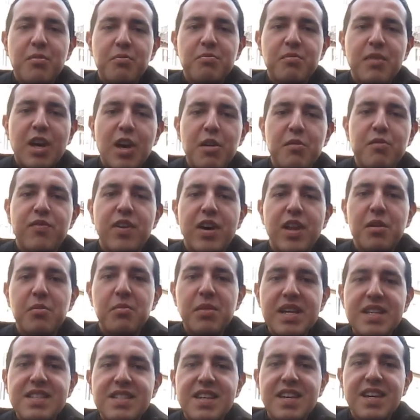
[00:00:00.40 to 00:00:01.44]
I am Father
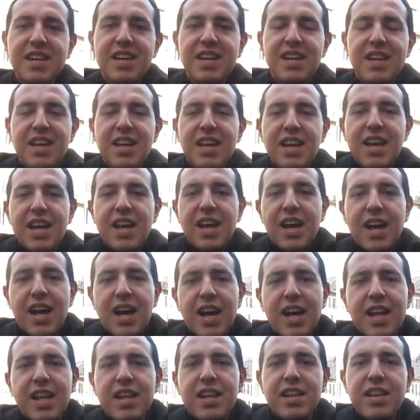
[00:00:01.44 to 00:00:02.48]
Meza,
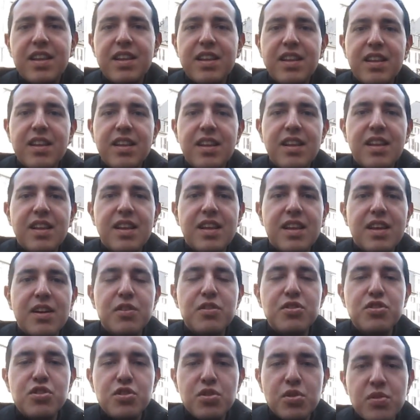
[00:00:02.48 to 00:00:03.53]
and
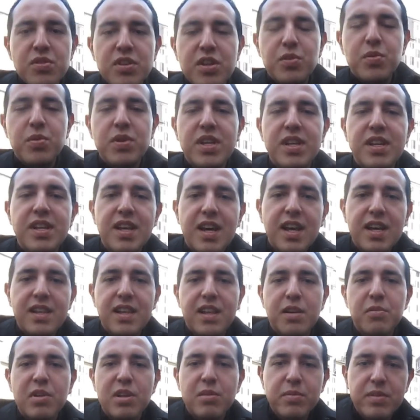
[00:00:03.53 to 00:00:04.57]
on June the 29th
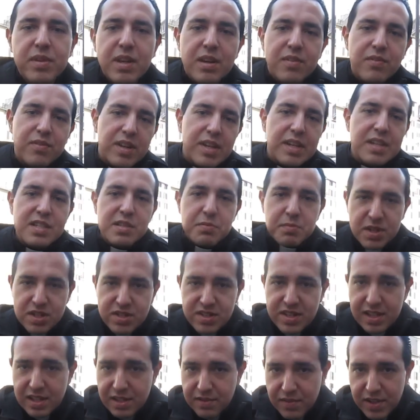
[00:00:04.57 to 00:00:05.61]
there will be a very
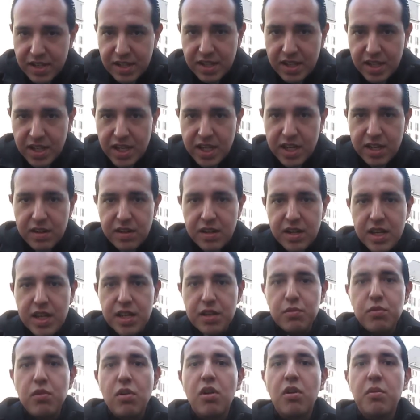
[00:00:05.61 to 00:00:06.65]
special event here in
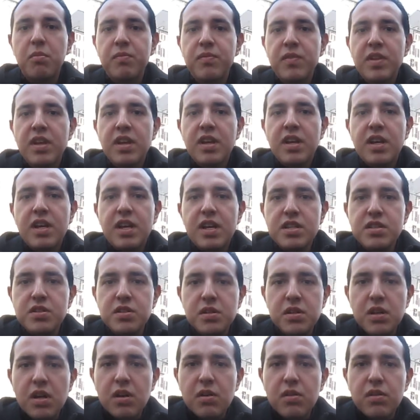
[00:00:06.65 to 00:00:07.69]
Rome. As you
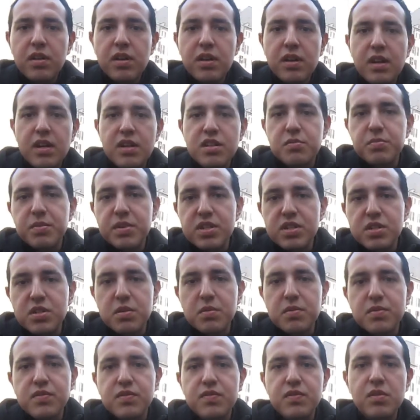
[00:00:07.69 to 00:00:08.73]
know, the
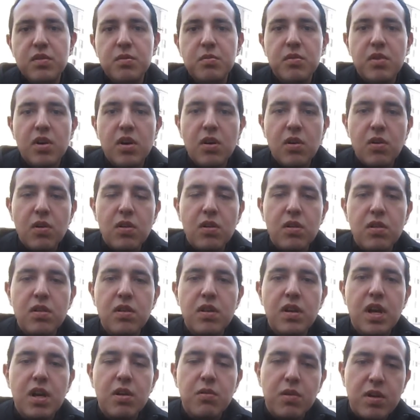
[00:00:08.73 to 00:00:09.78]
archbishops from all
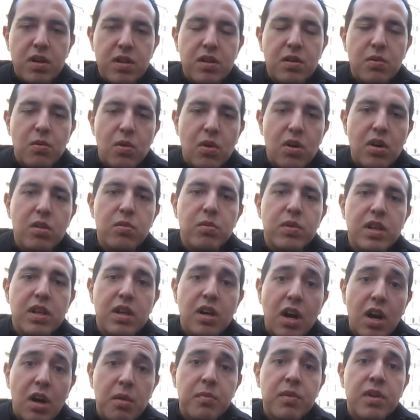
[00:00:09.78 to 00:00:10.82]
around the world will
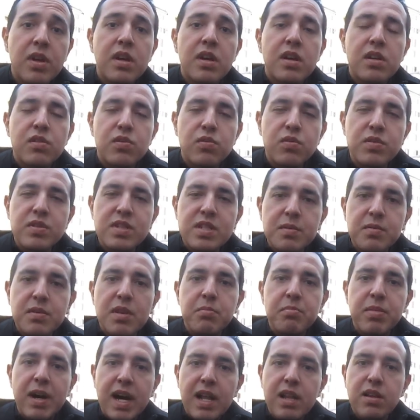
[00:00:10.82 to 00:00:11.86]
come to receive the
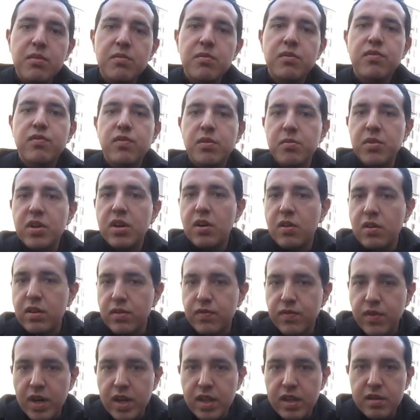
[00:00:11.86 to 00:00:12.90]
Pallium from the Holy
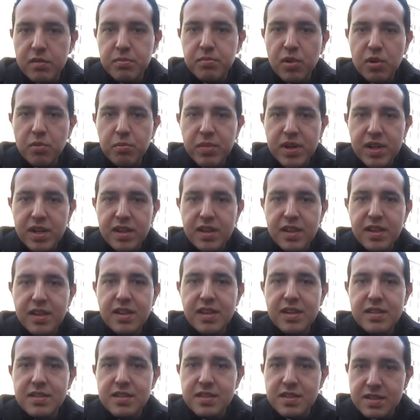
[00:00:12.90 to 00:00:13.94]
Father, Pope Benedict
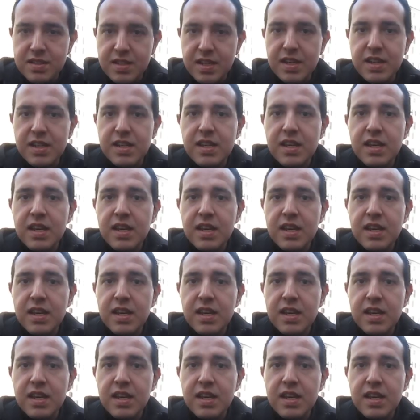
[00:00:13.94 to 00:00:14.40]
XVI.